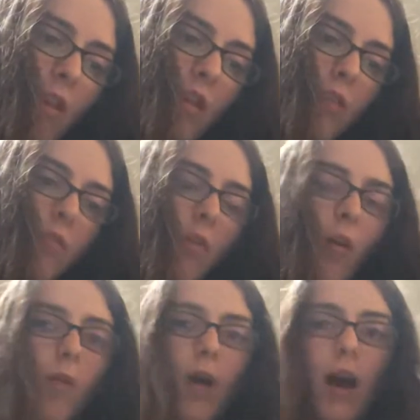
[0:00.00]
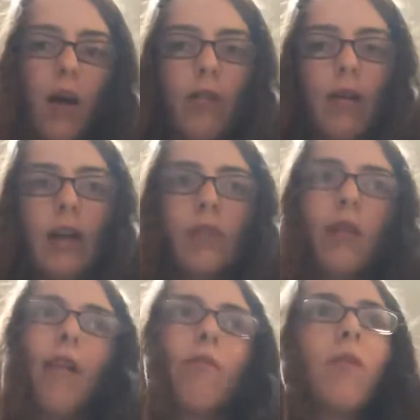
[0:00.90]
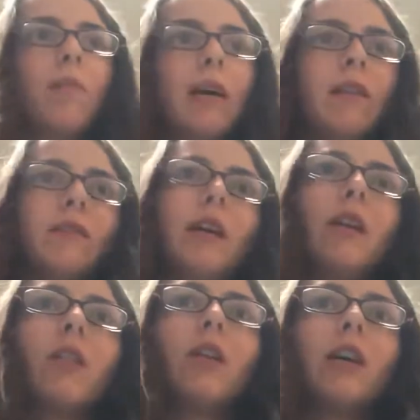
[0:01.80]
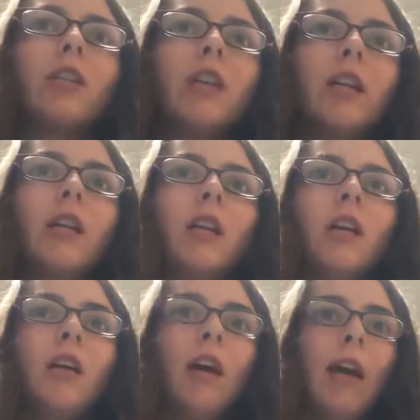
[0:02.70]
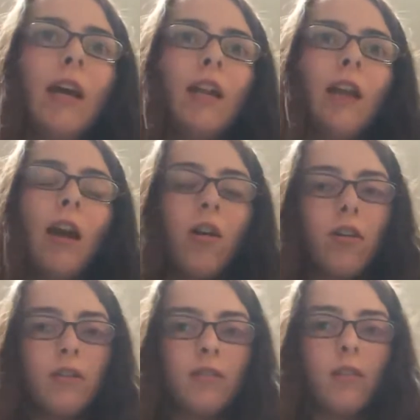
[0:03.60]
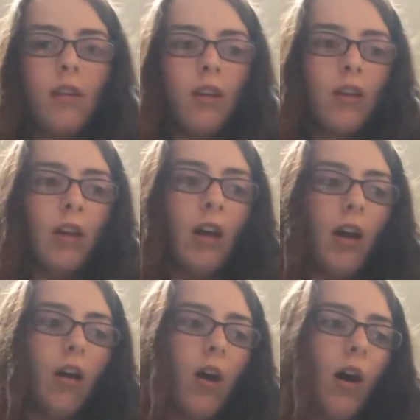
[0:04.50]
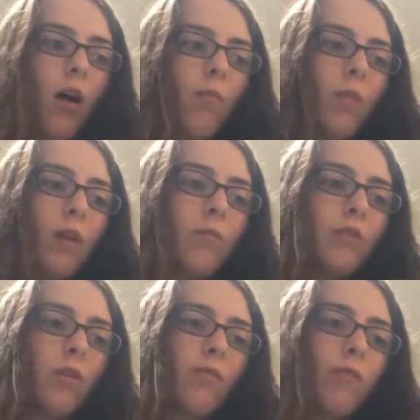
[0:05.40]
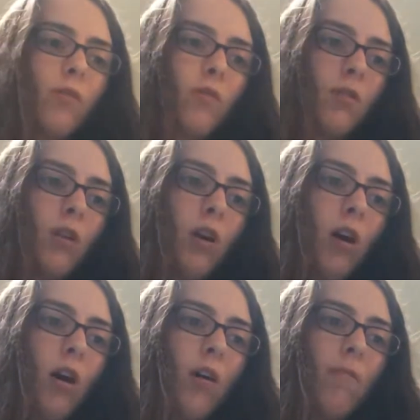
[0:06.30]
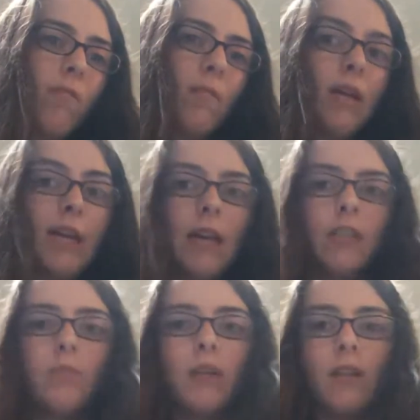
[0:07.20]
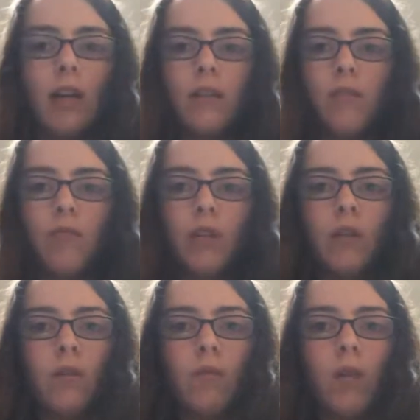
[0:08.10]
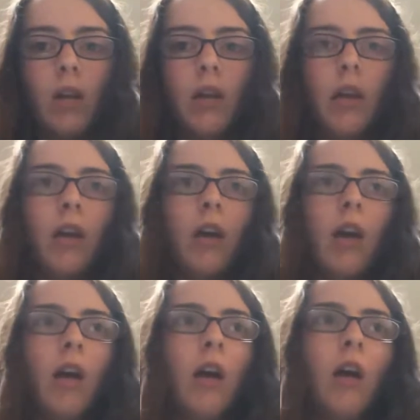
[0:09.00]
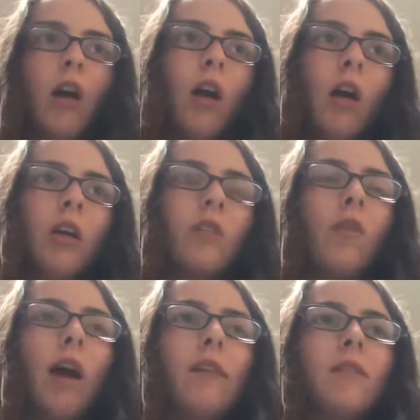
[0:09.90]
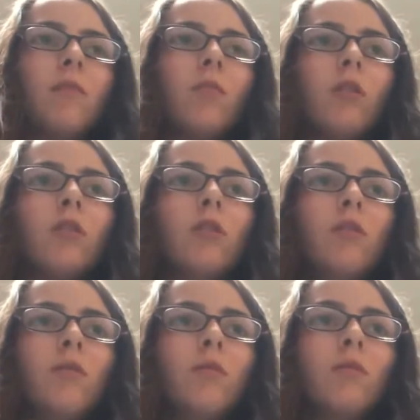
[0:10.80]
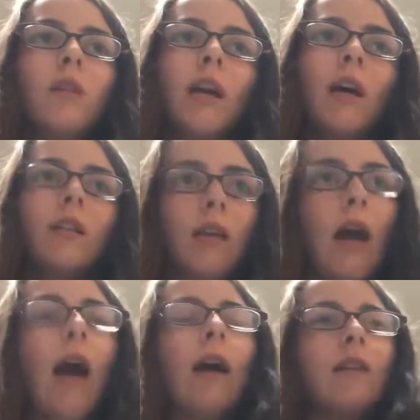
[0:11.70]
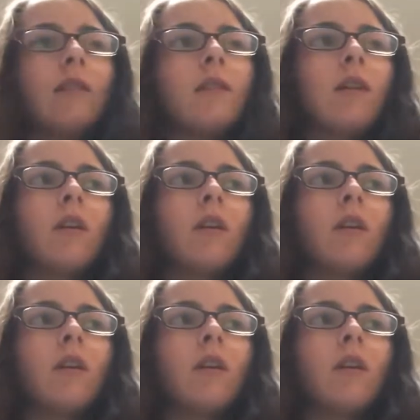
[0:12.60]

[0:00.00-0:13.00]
So I do that for Amanda's data collection and Kara's. We observe for engagement, that's a frequent one. So kind of similar to stay on task.